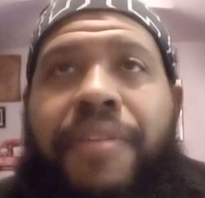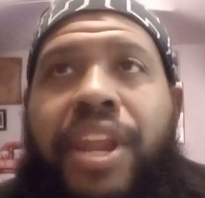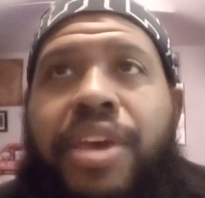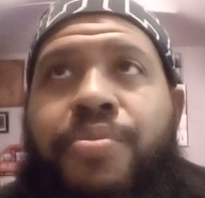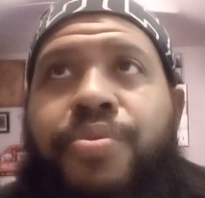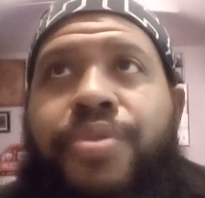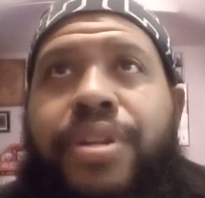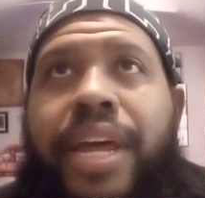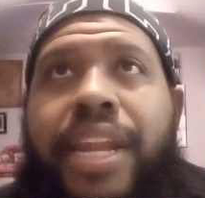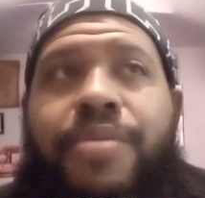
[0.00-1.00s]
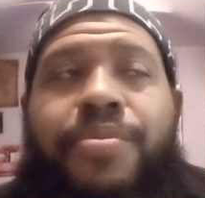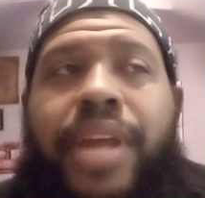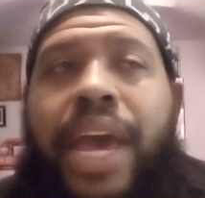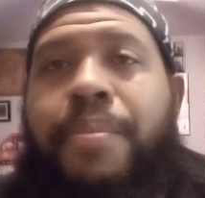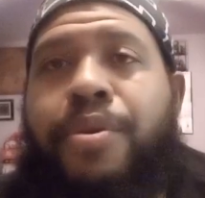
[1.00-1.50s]
and he was
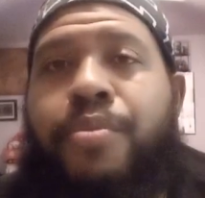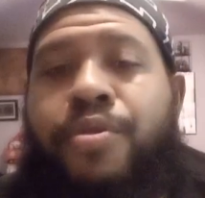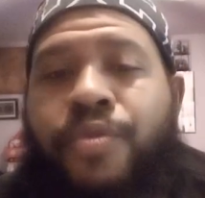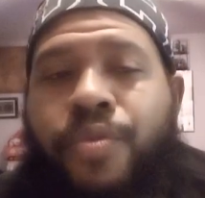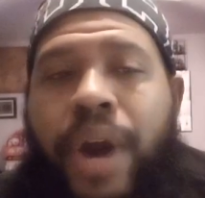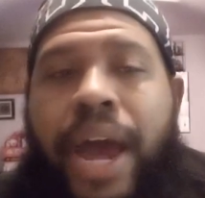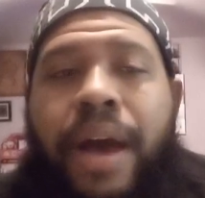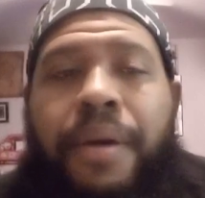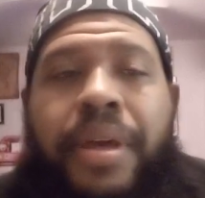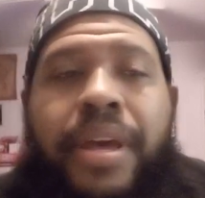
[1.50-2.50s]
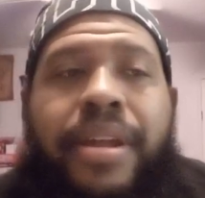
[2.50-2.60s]
able to move around.